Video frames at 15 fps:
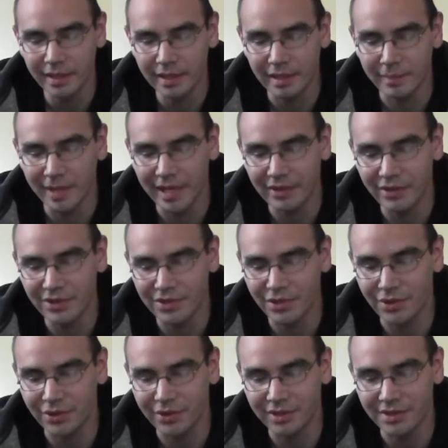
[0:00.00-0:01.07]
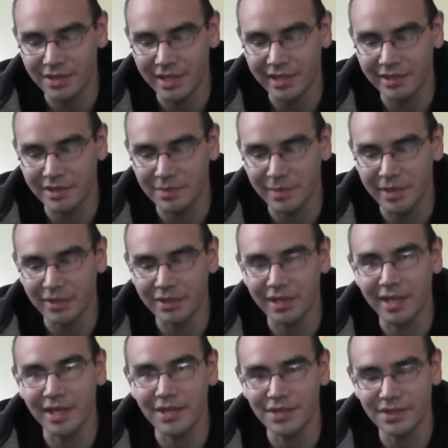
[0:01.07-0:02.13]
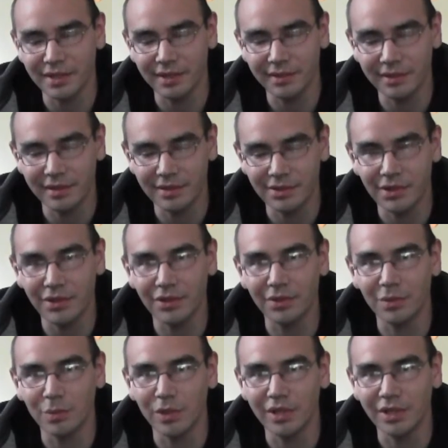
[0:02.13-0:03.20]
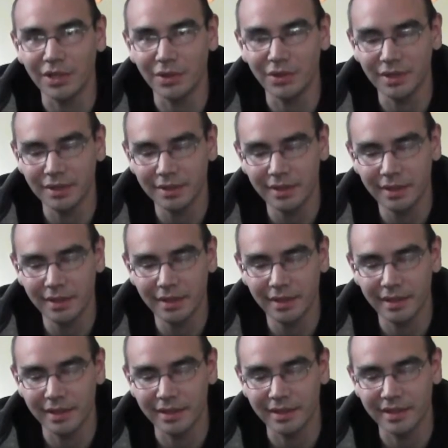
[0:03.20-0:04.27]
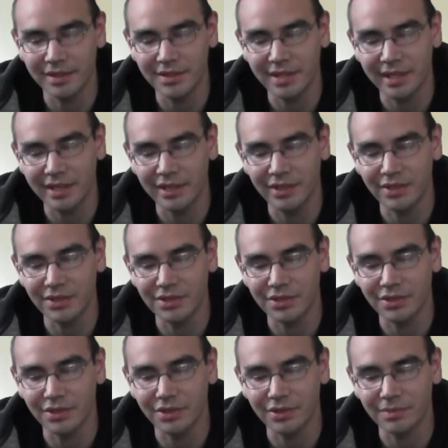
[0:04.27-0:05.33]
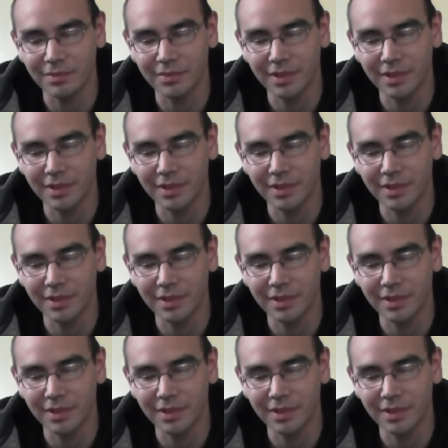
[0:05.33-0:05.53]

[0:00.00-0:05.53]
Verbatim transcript: The battery's all inside this metal casing. It's all one unit. Uh, inside here is a little